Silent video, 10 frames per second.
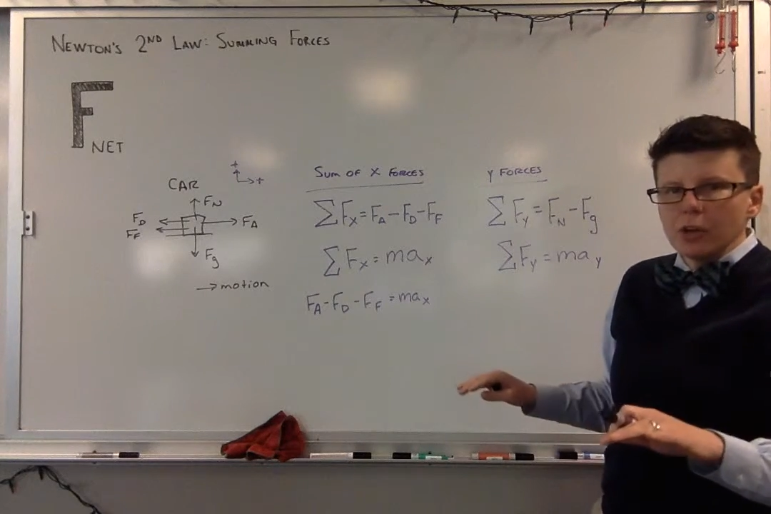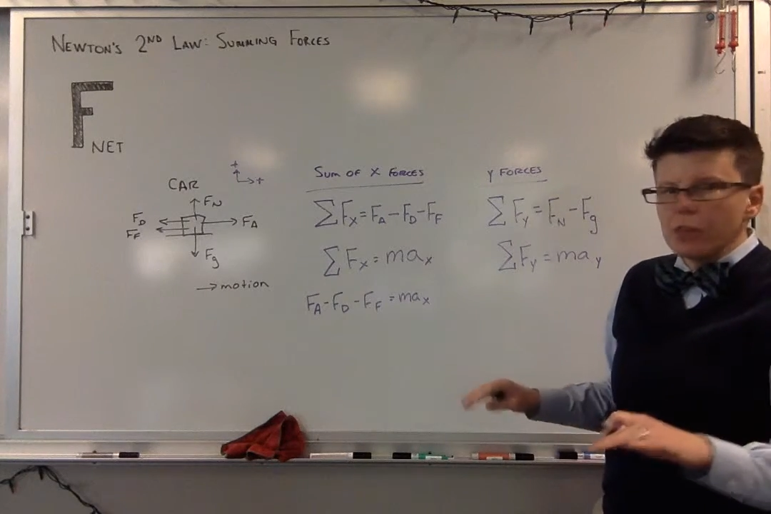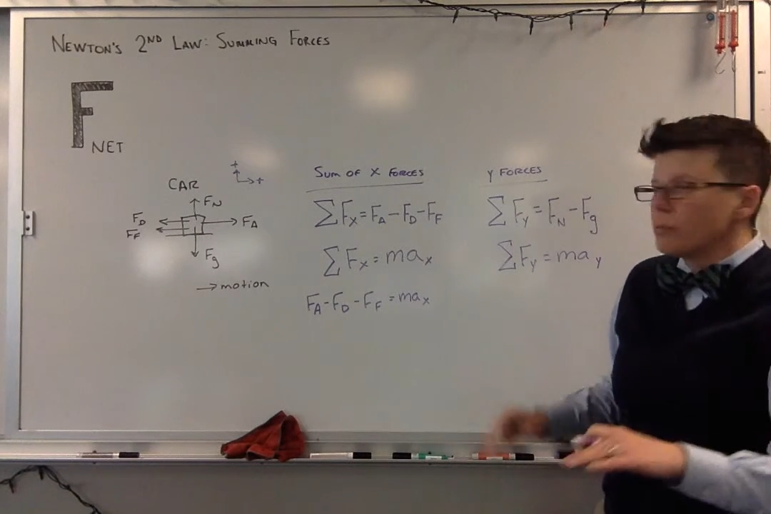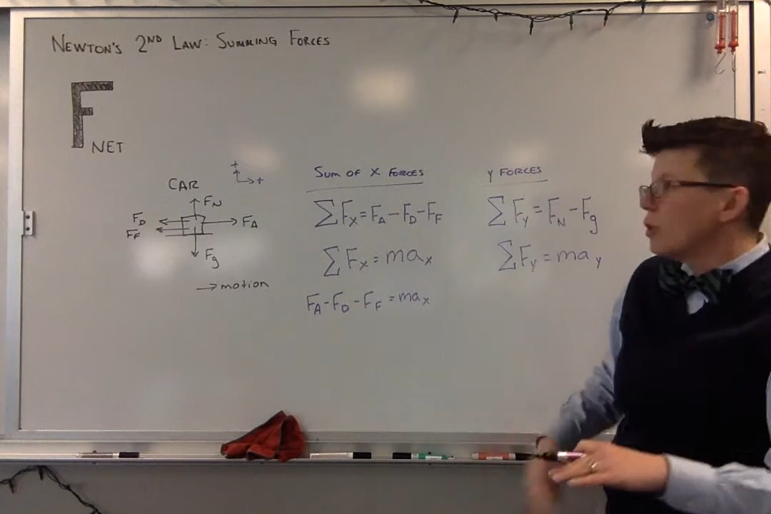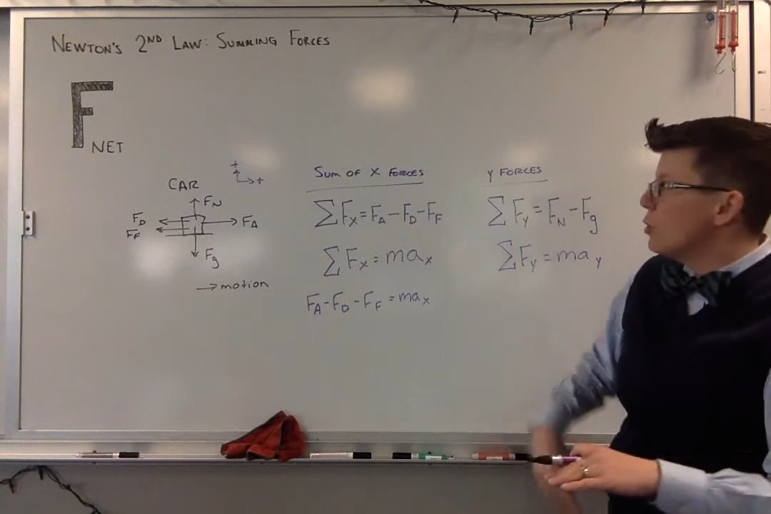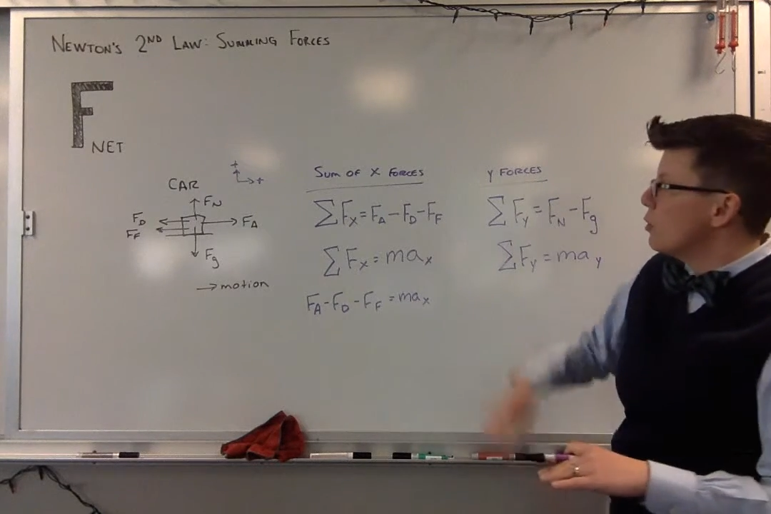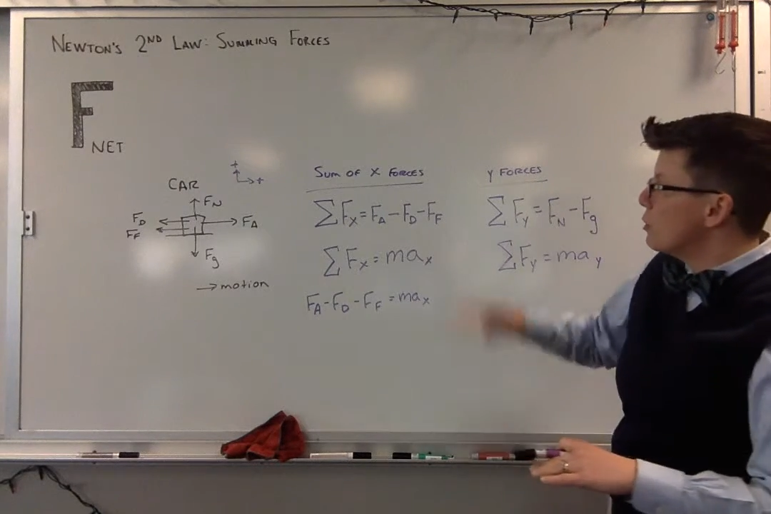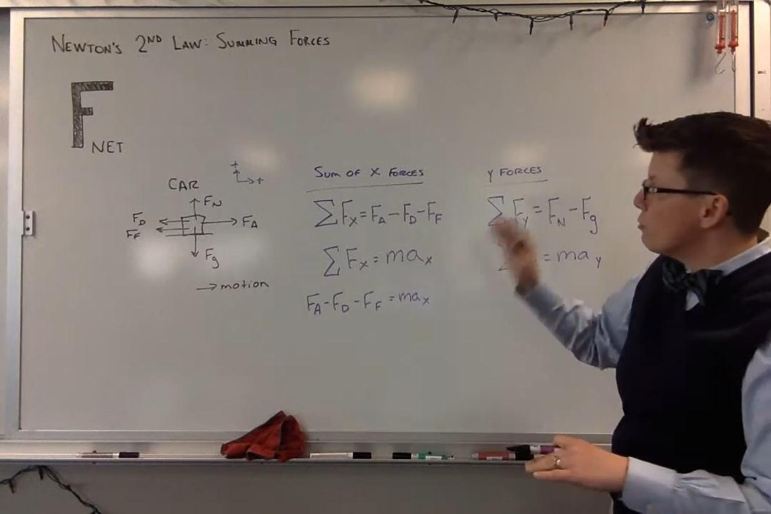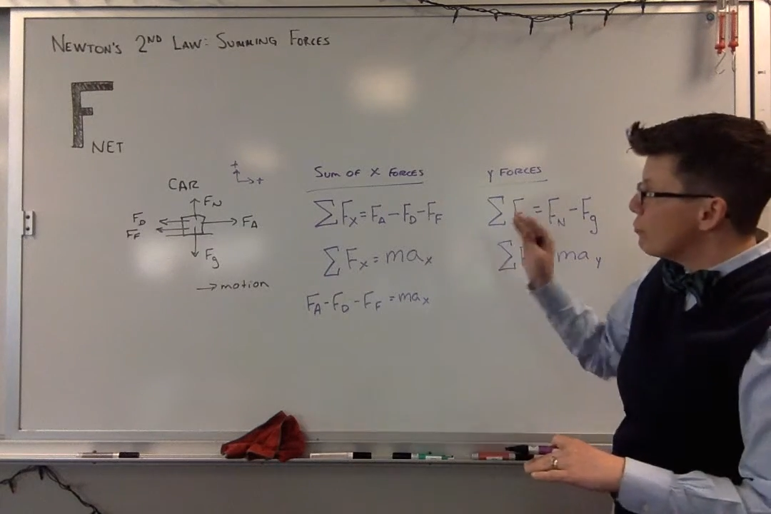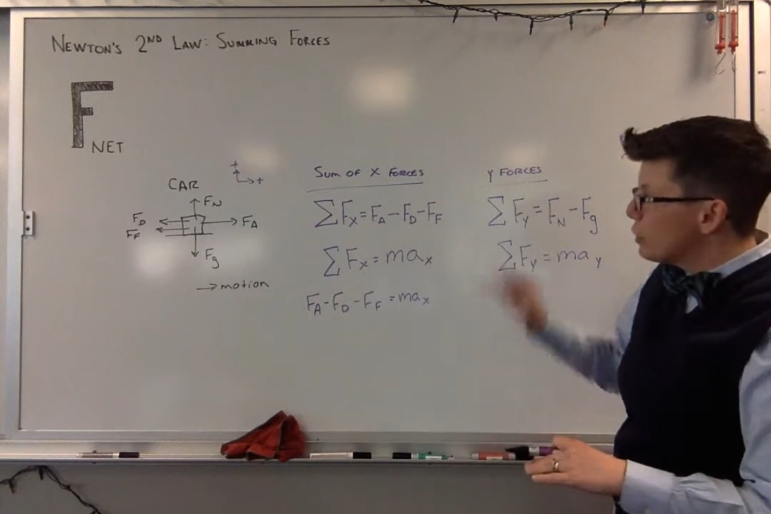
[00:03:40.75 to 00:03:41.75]
on the road.
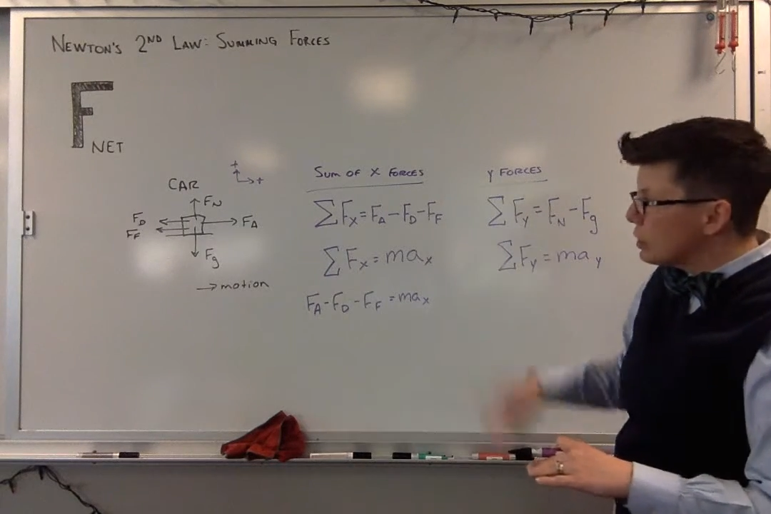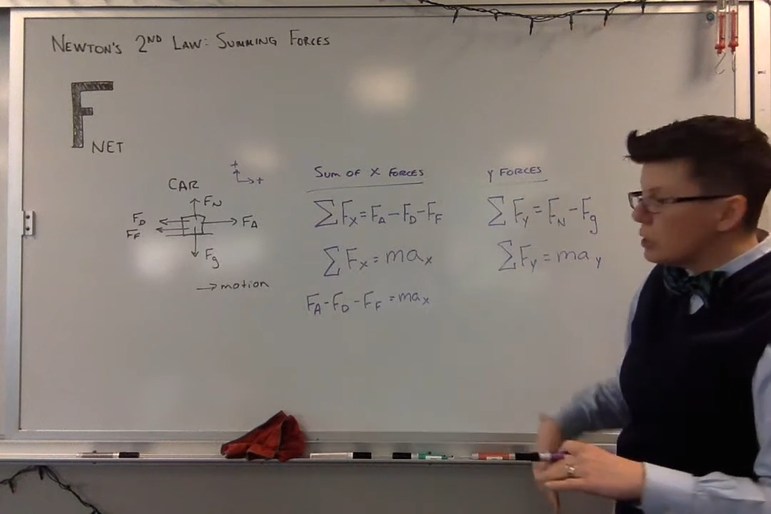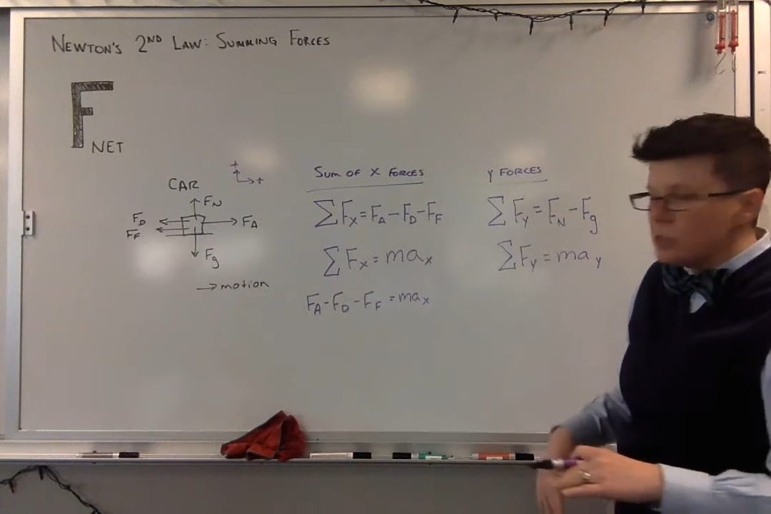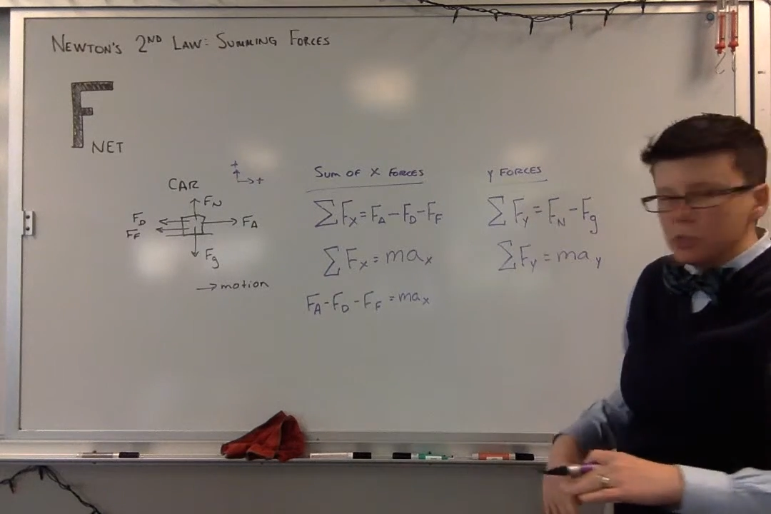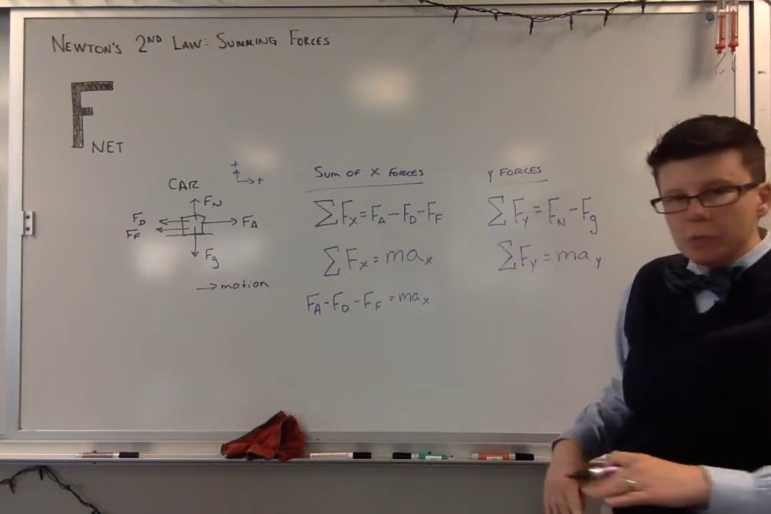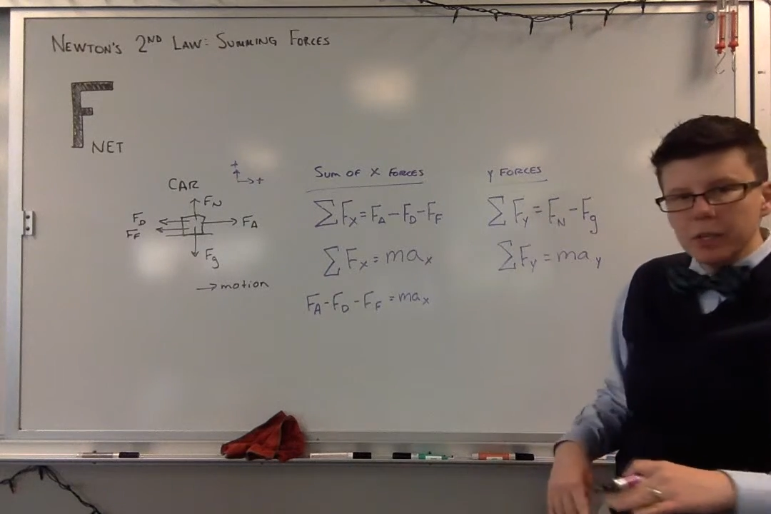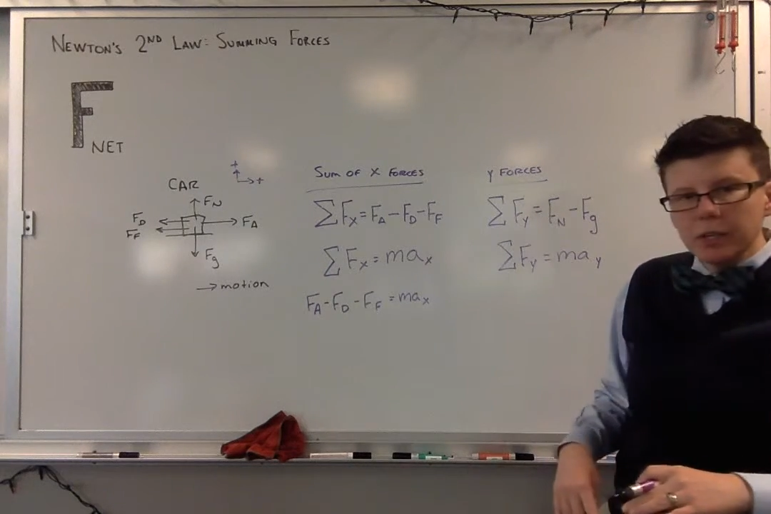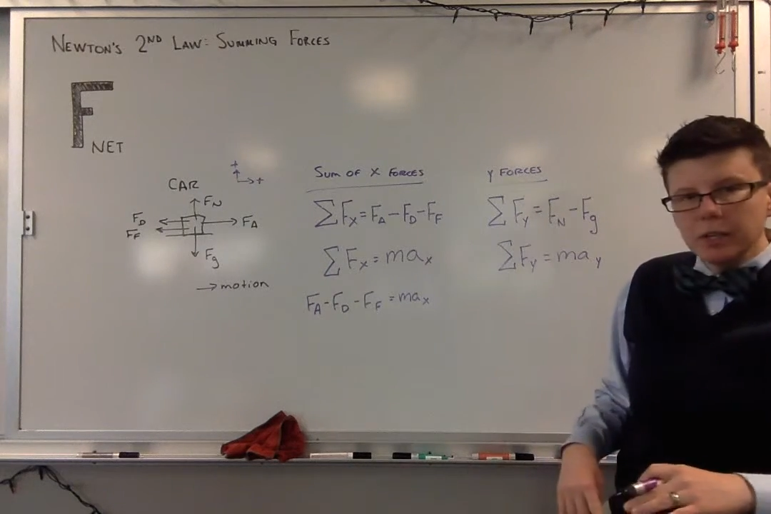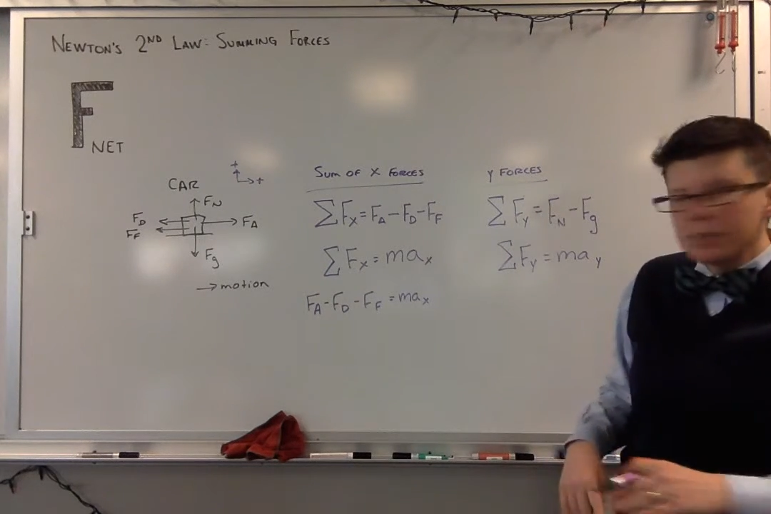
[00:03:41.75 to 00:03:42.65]
Vertically speaking,